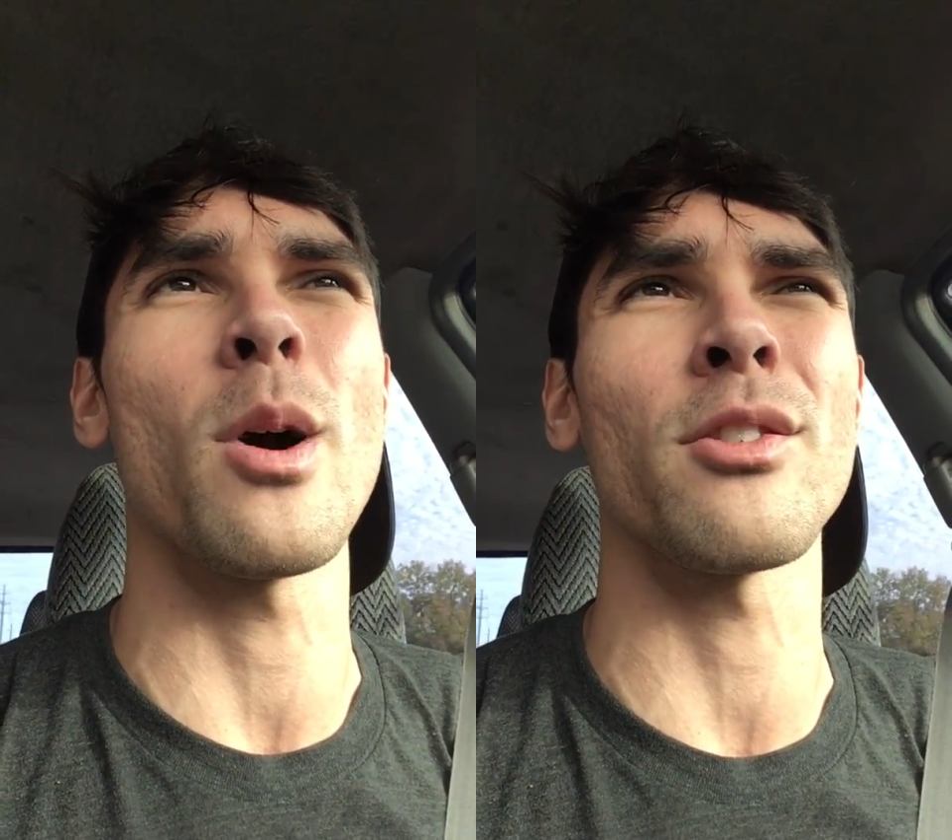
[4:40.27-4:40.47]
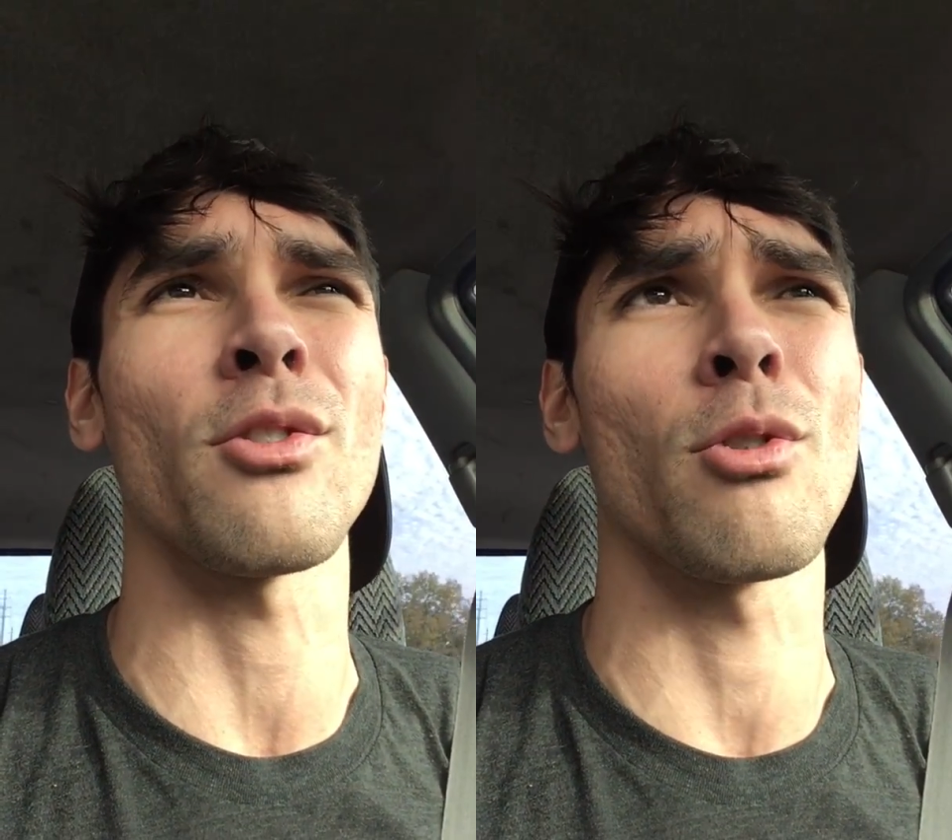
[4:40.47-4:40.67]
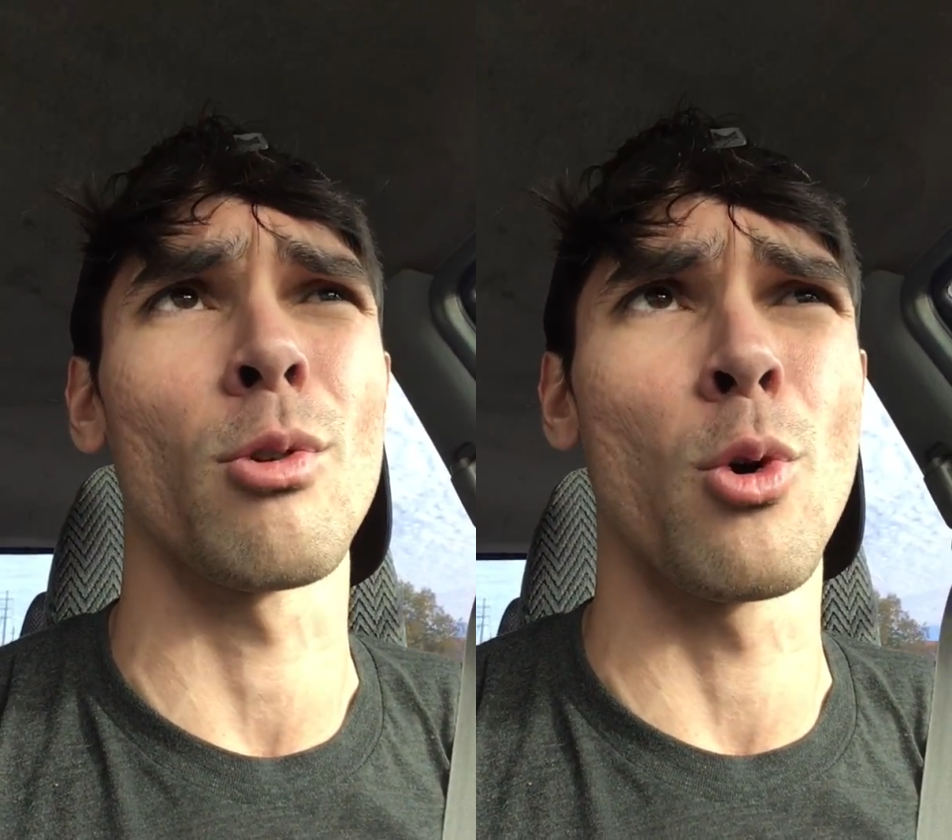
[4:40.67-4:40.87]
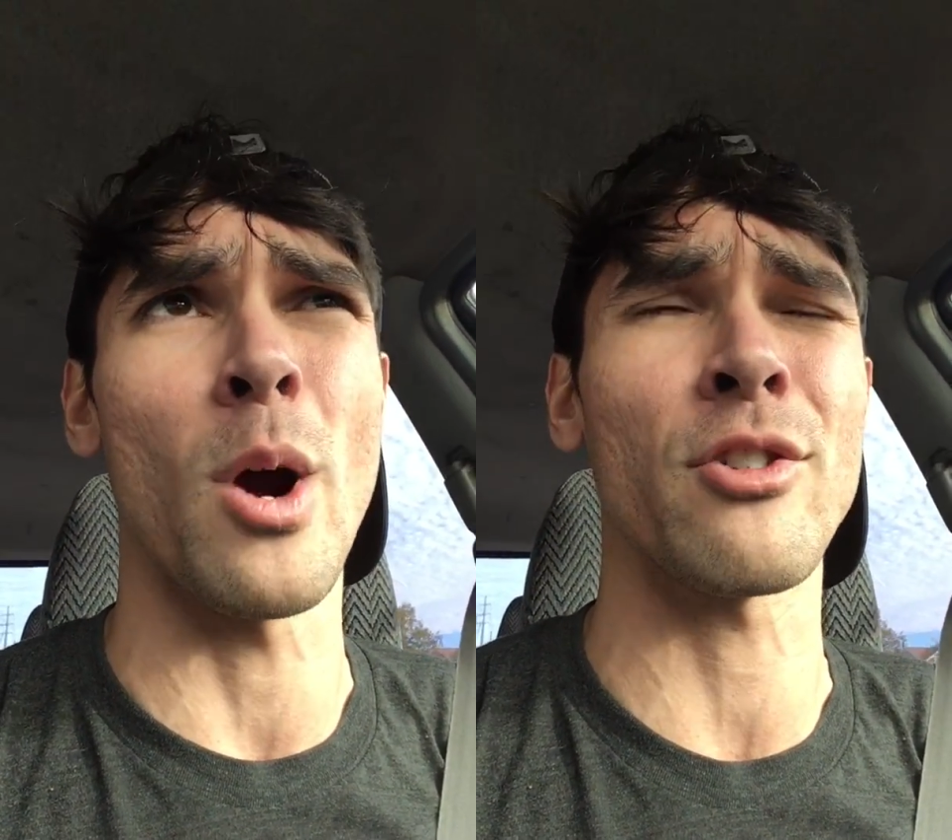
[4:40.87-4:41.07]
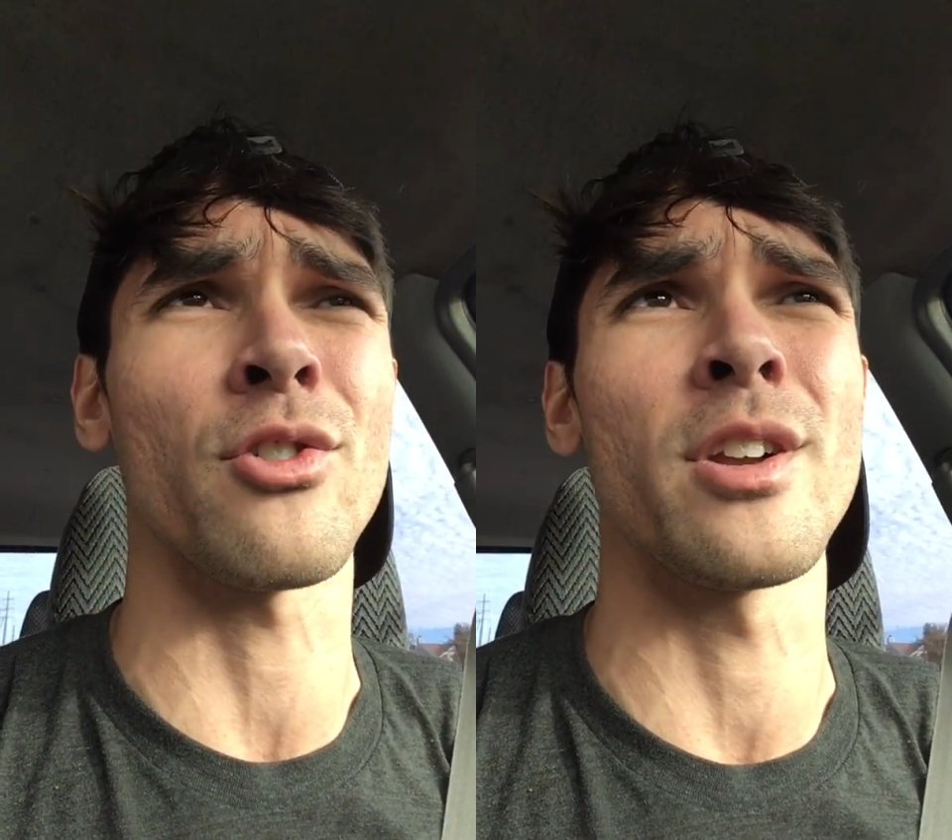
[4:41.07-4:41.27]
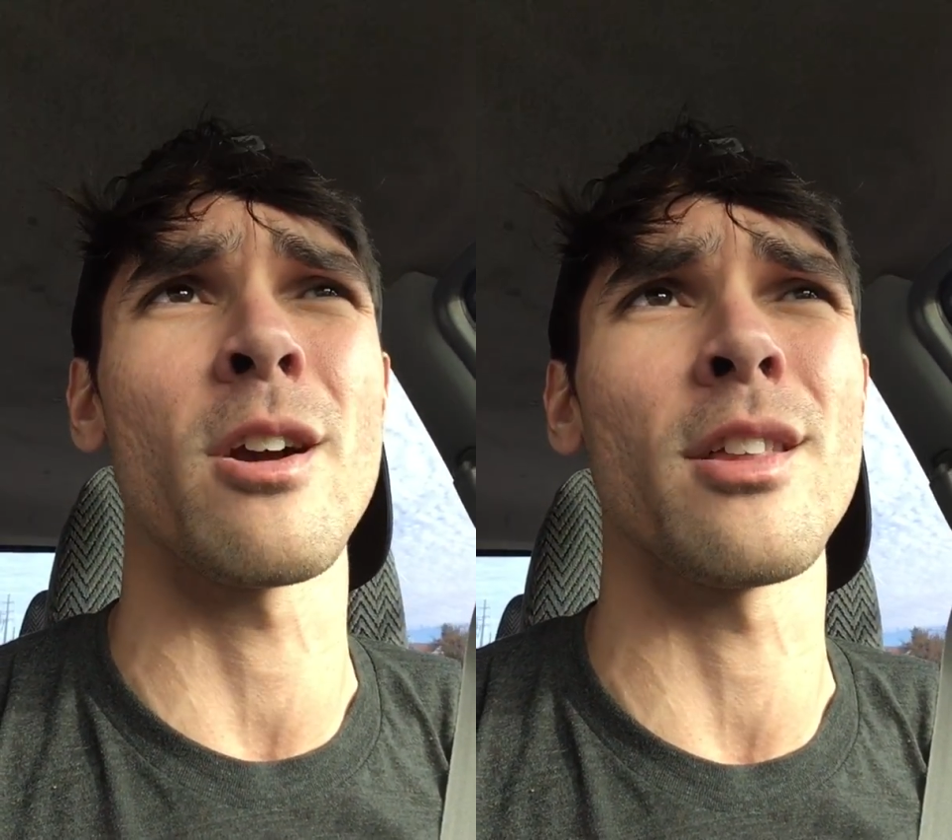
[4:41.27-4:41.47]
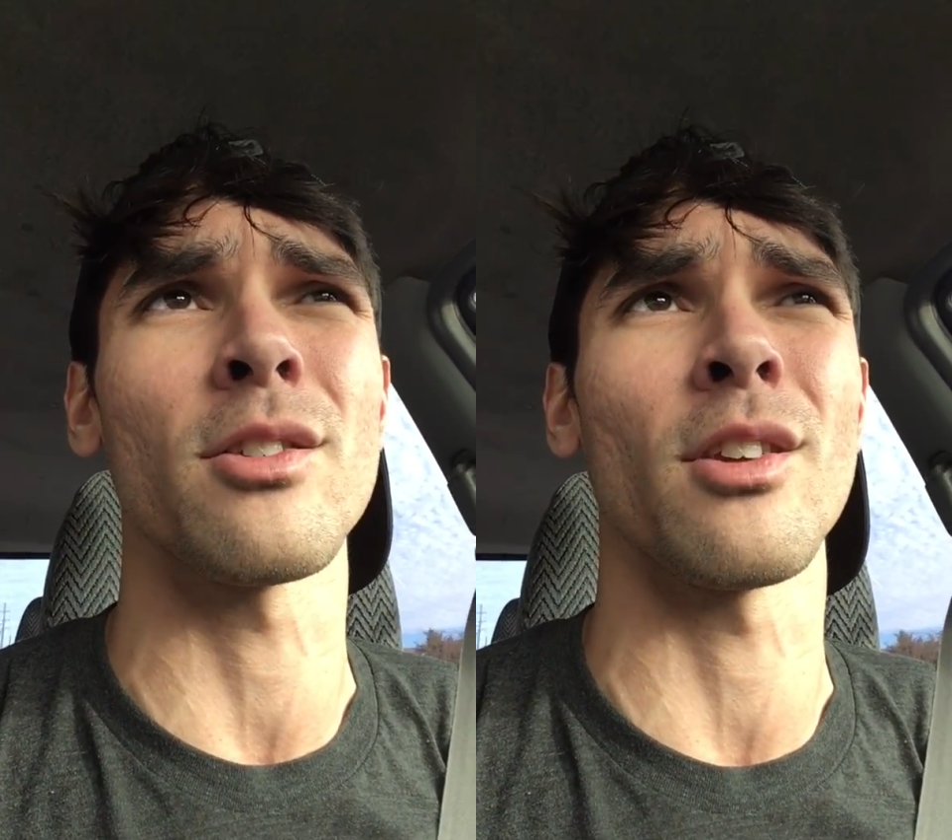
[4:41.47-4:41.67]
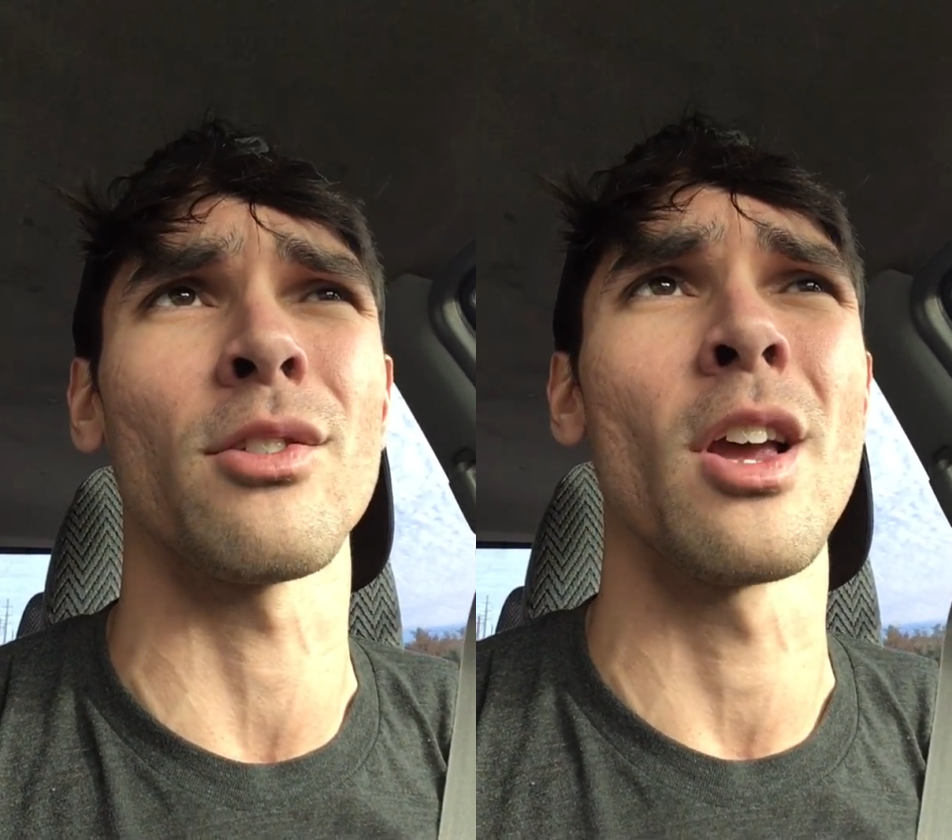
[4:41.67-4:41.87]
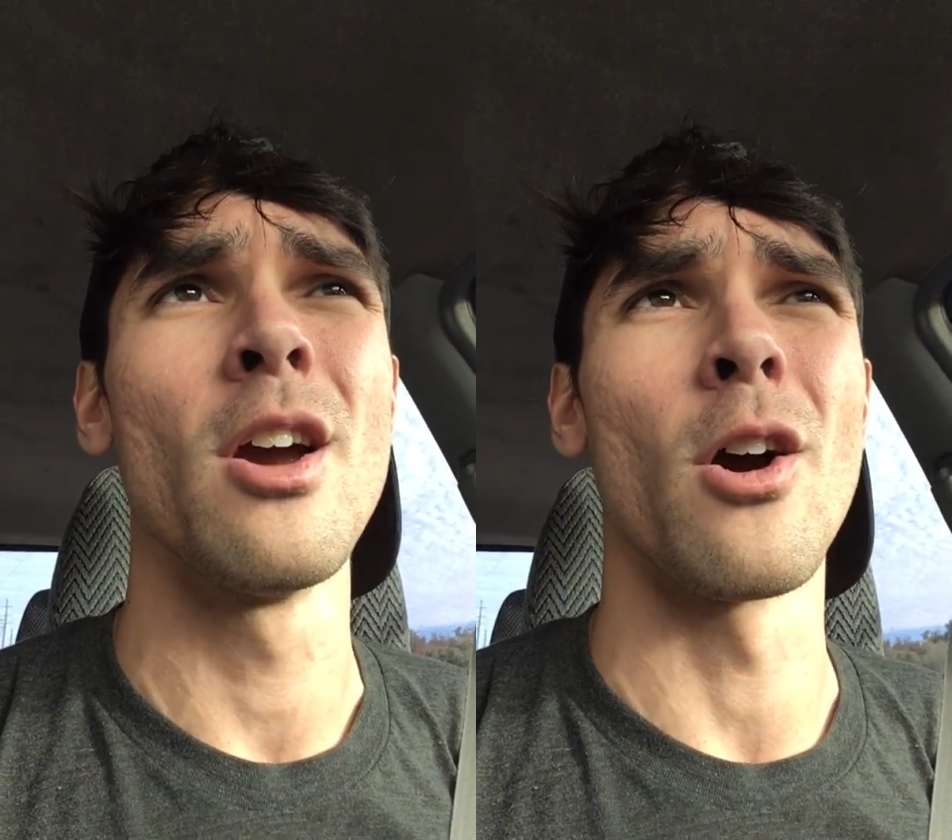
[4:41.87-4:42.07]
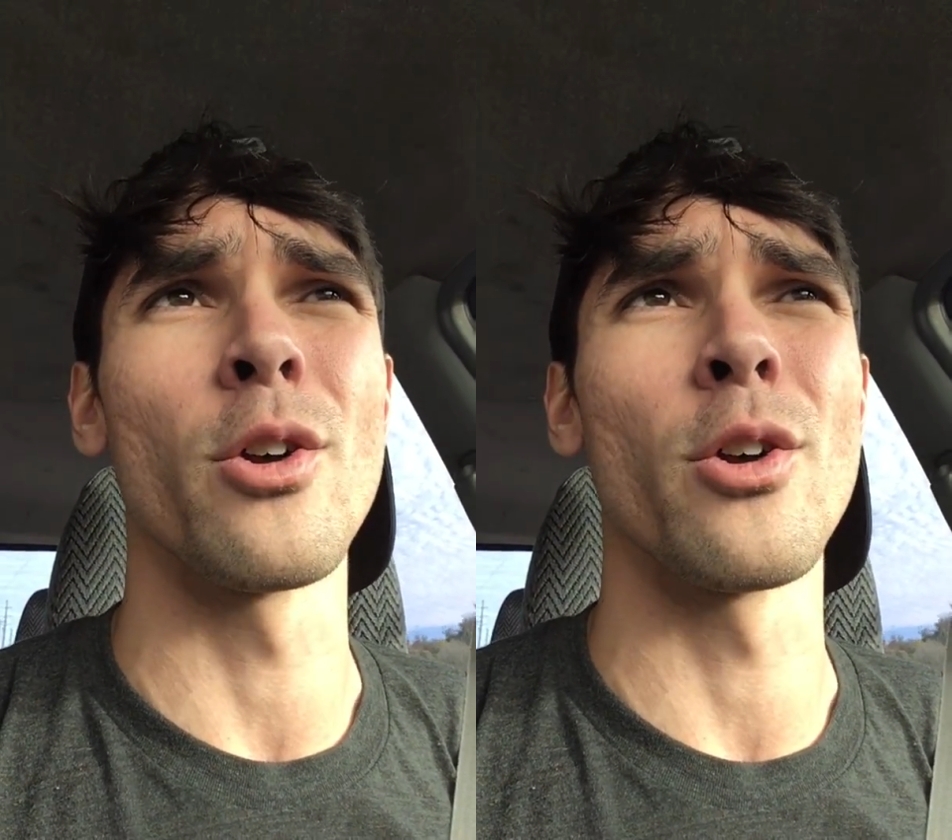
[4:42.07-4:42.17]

questionnaire that says,